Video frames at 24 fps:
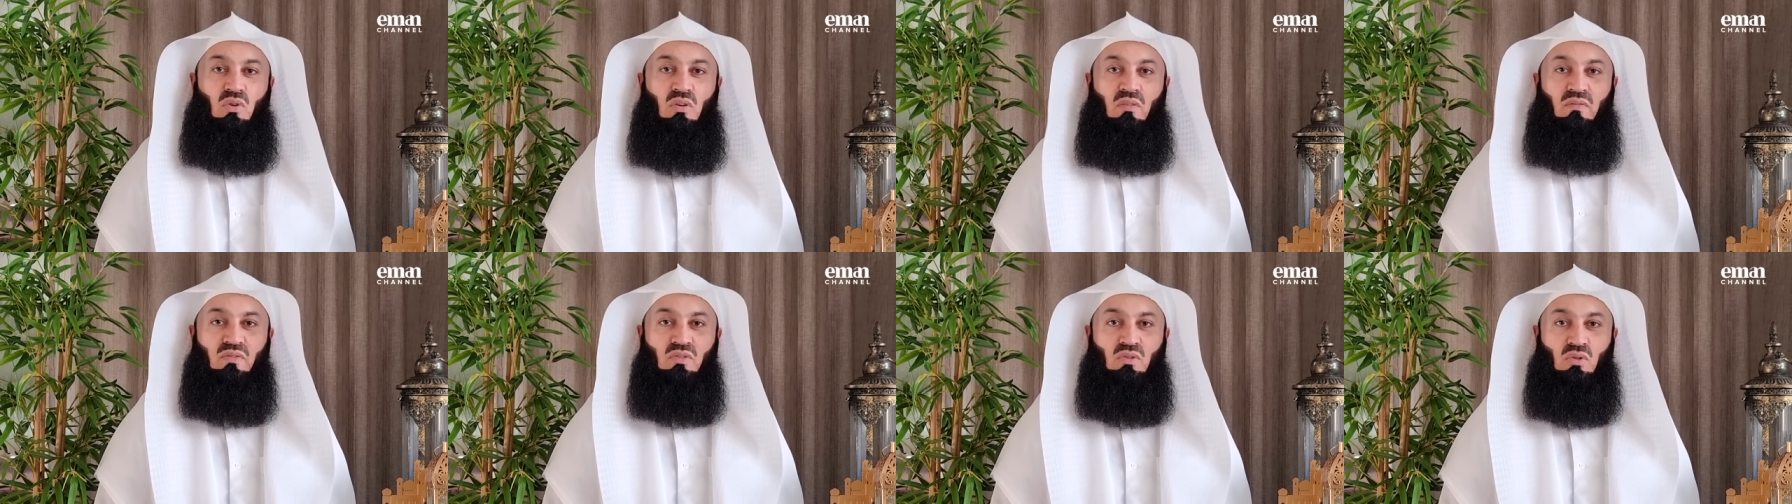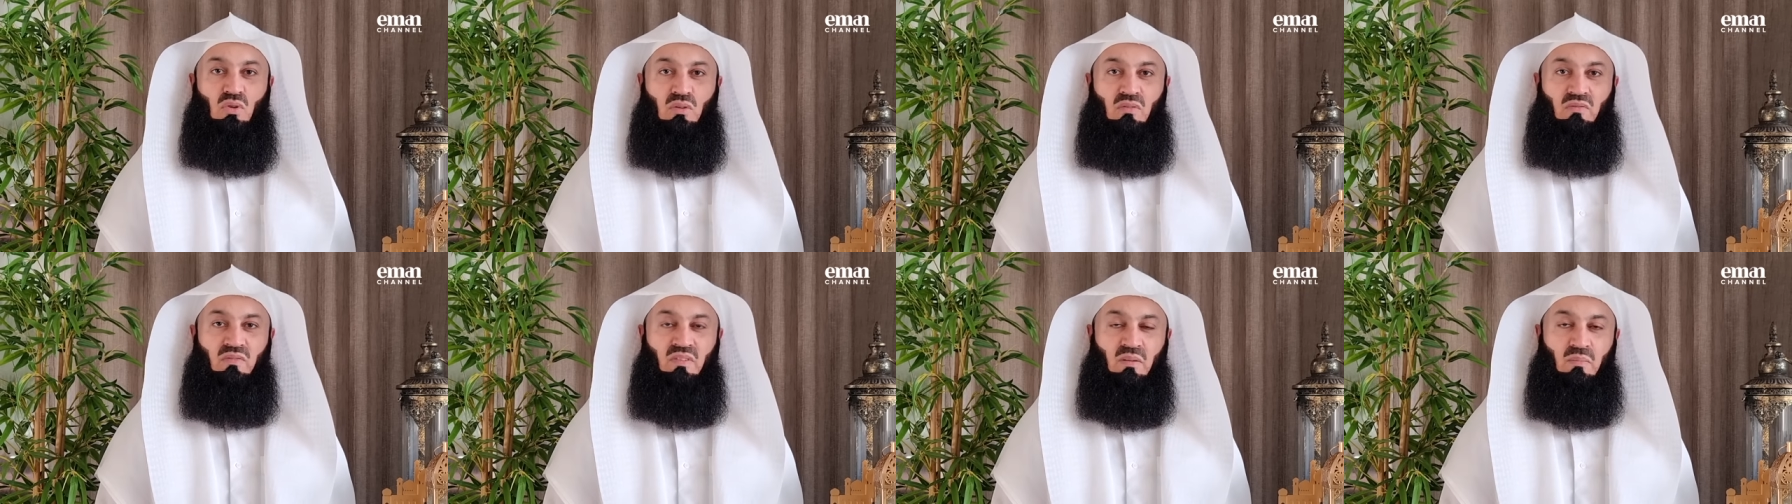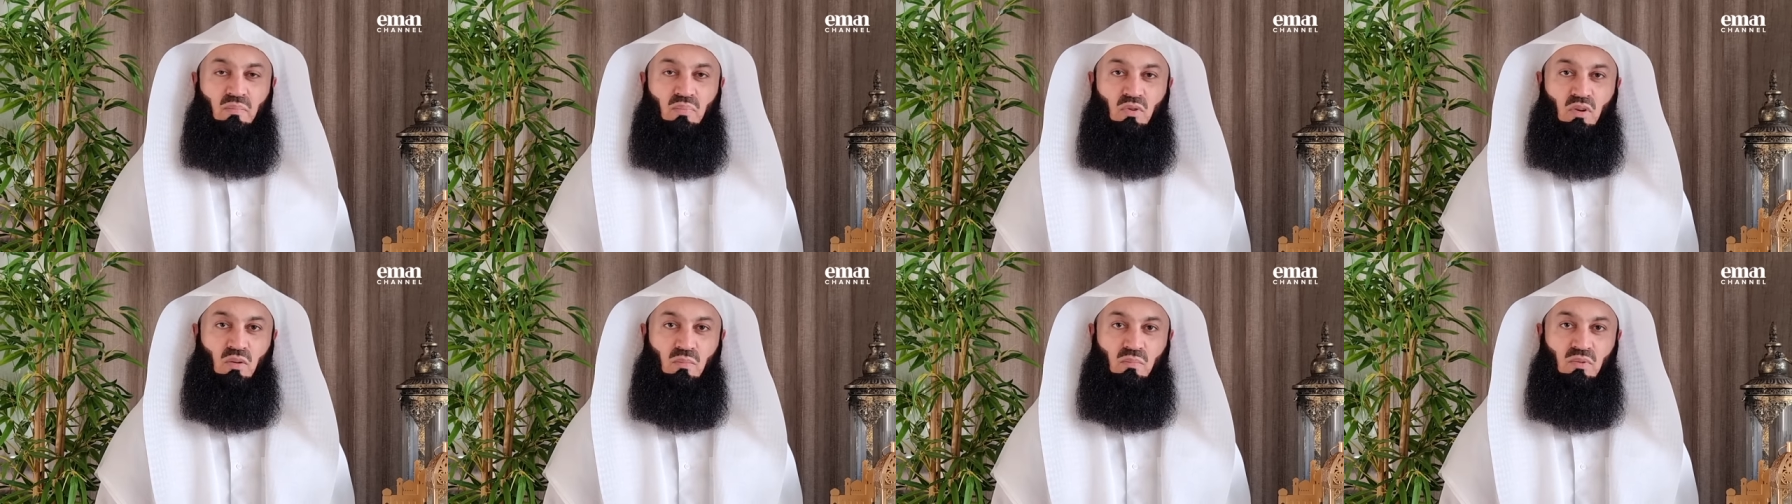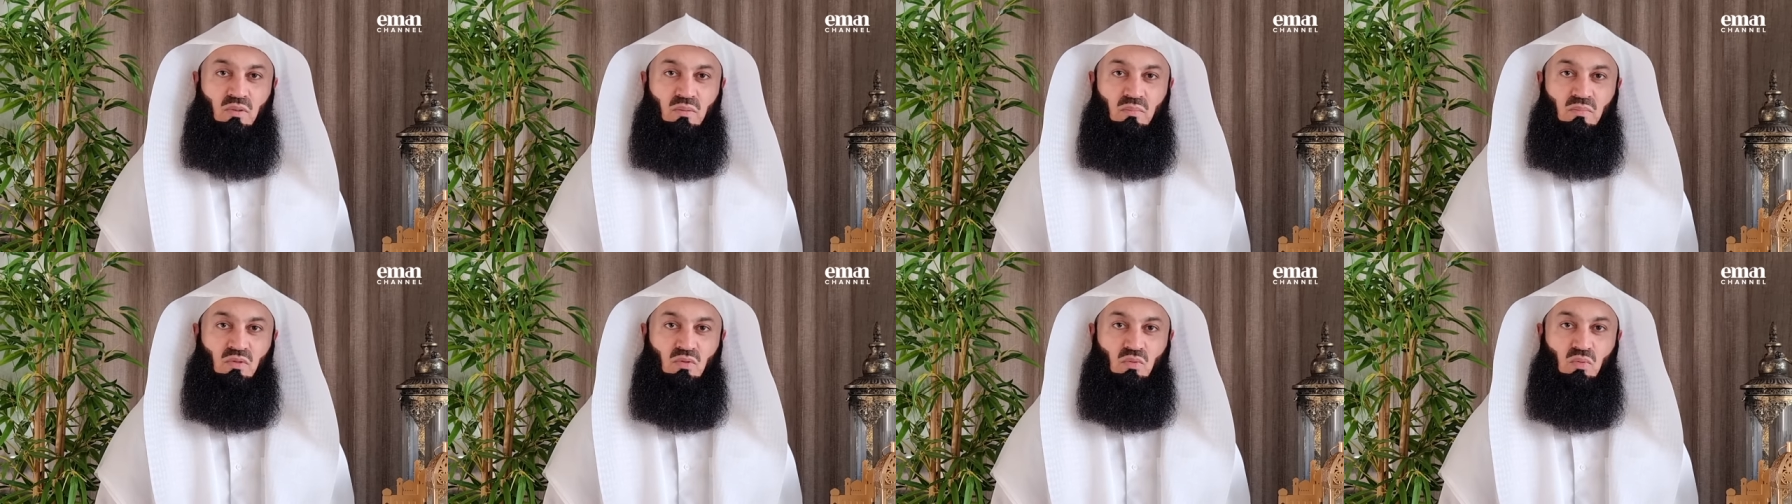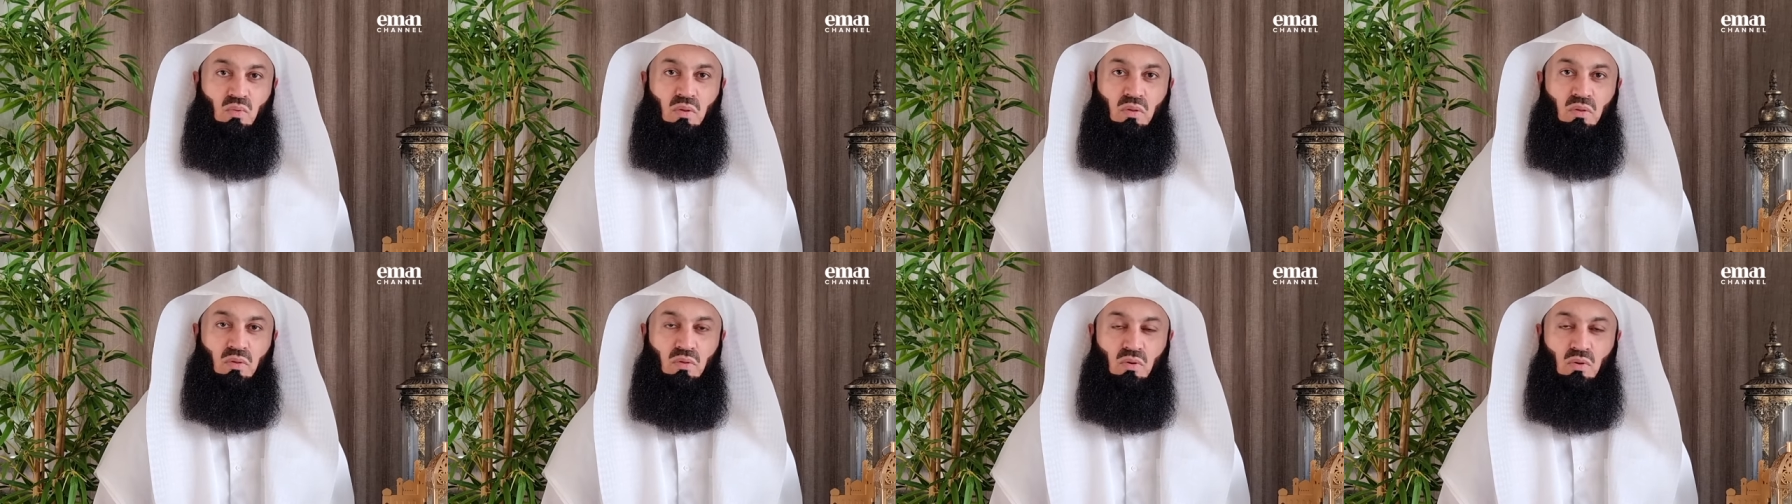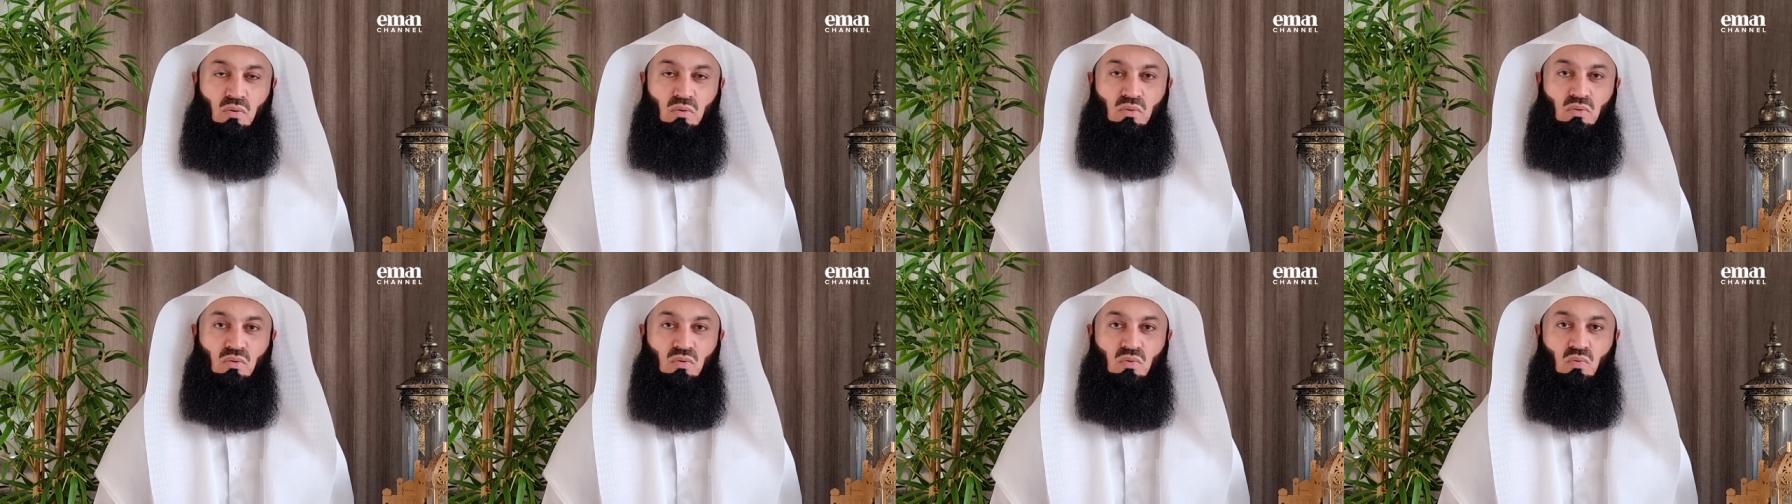of solving problems with
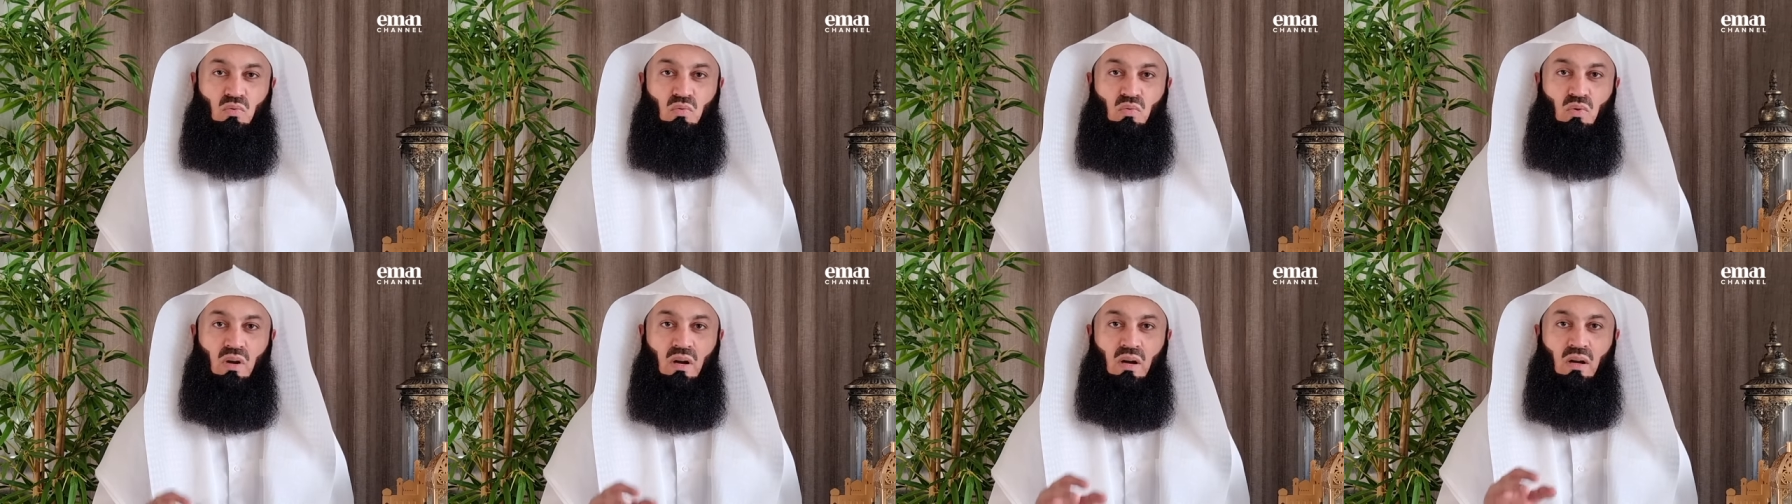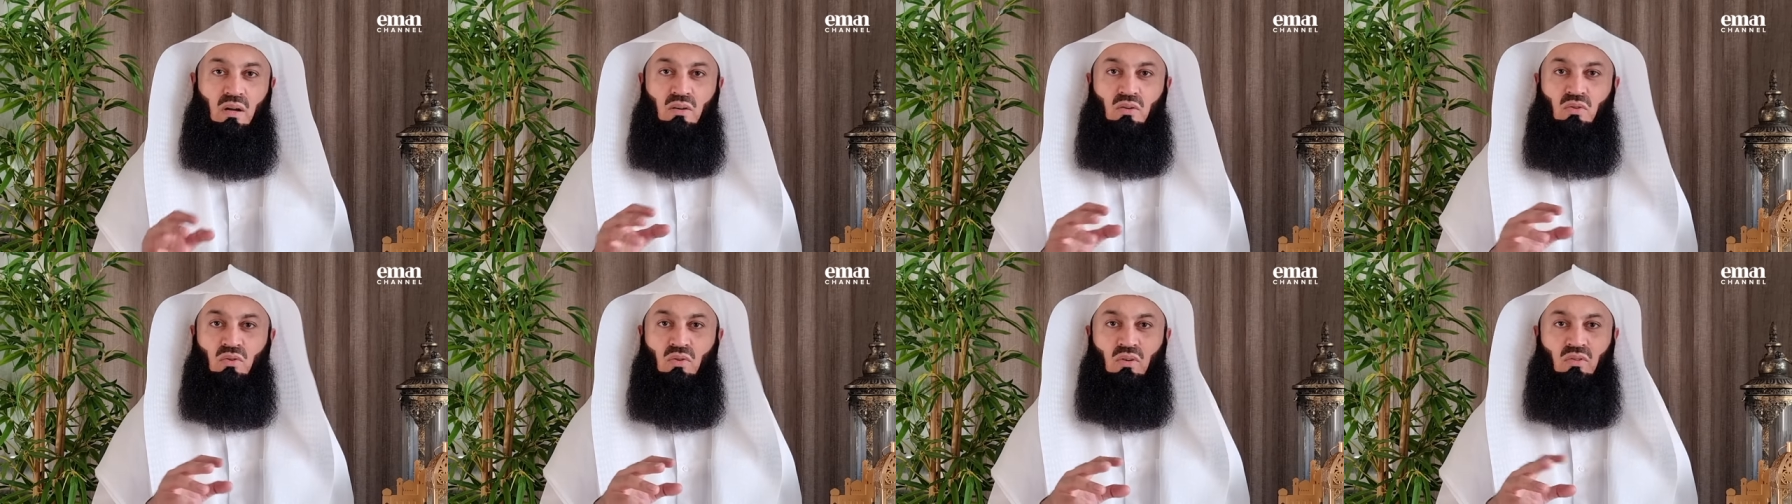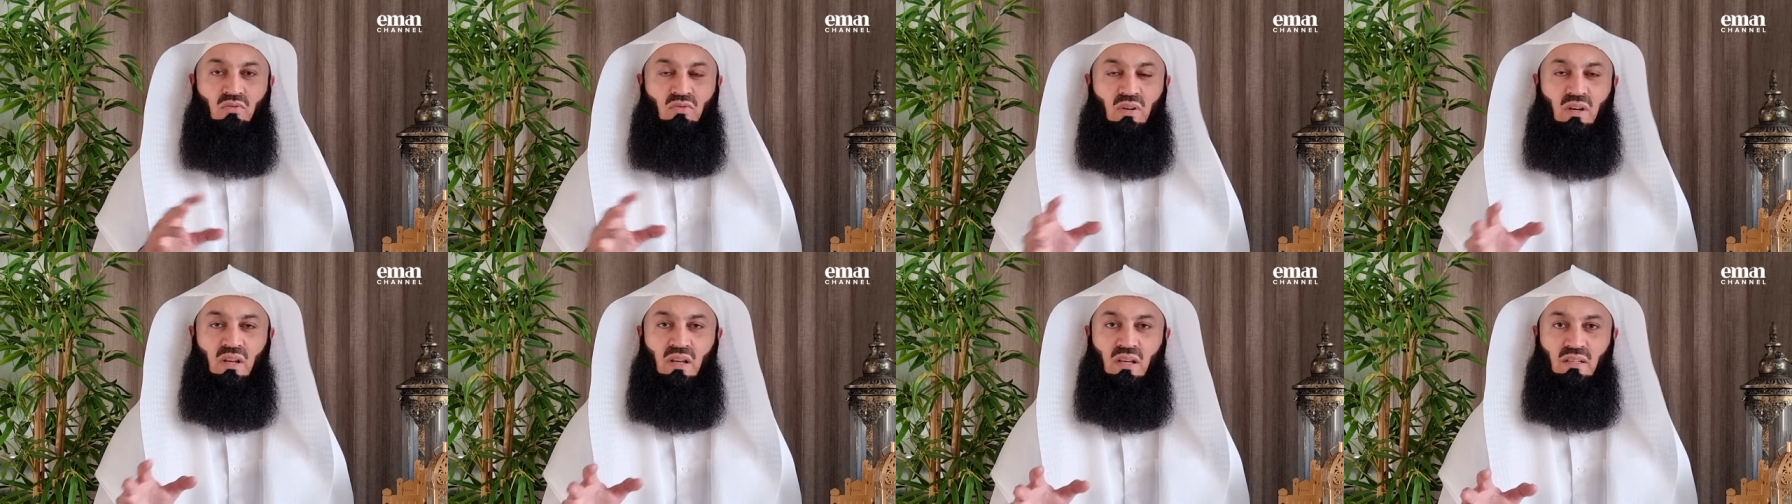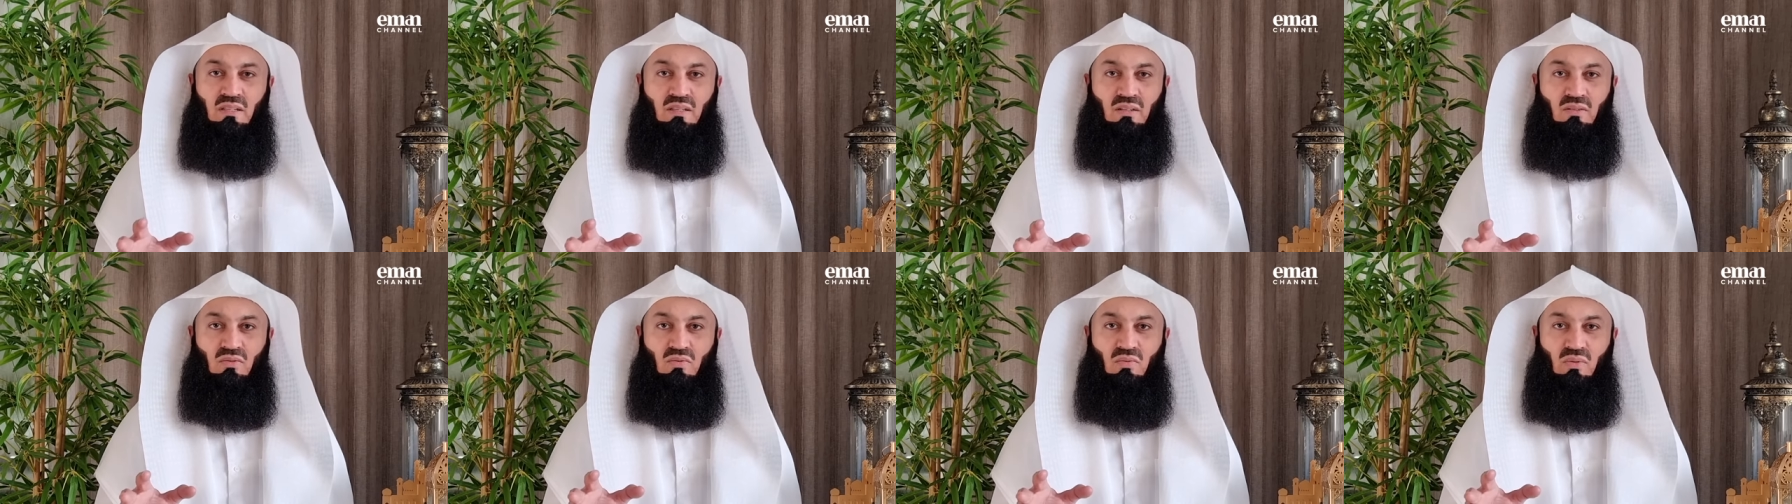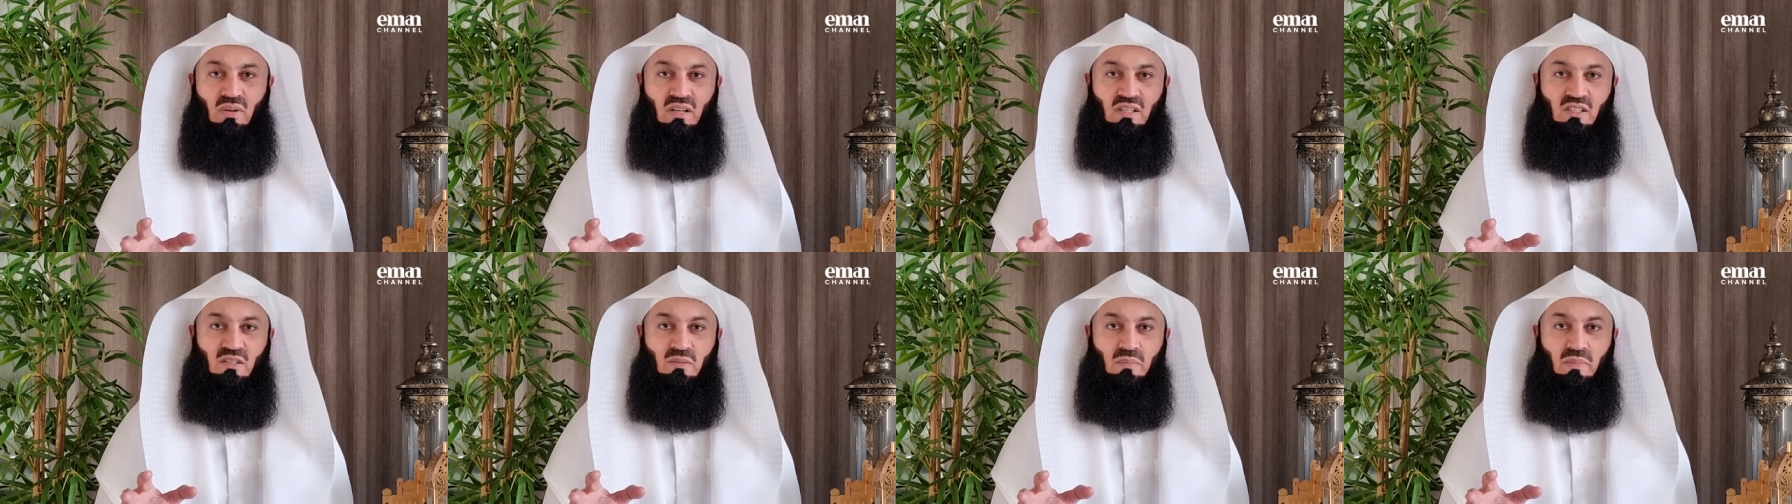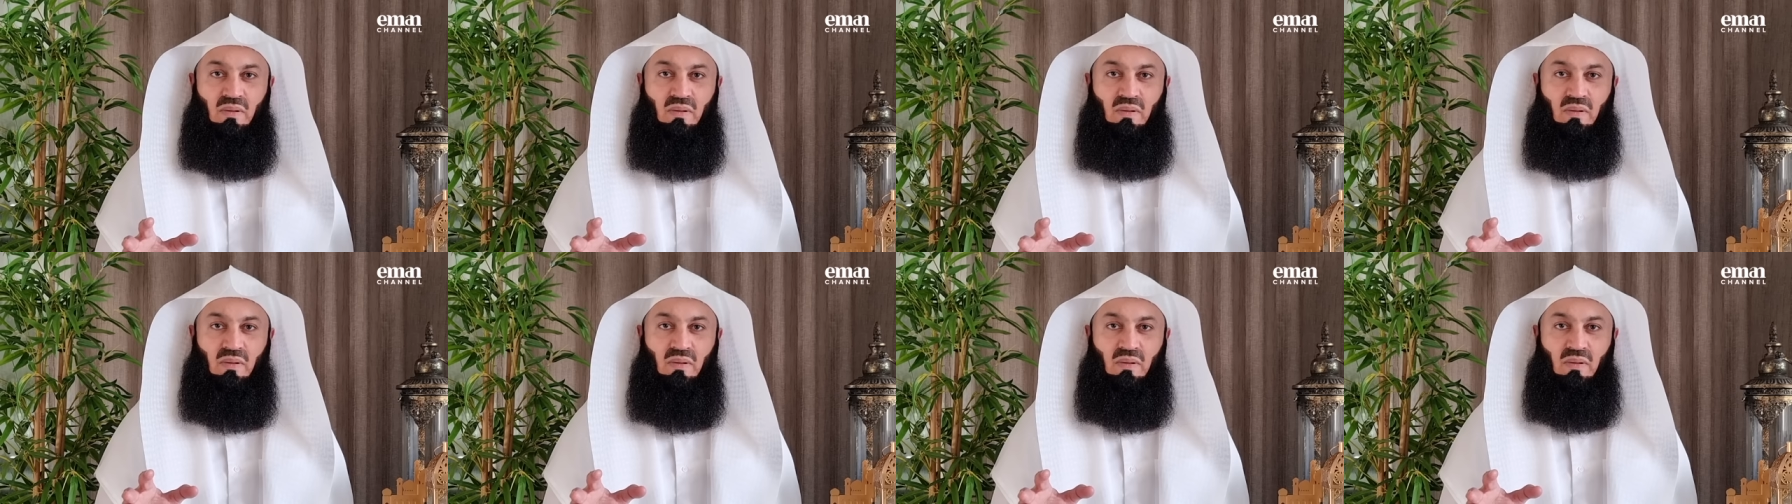those who are not related to us,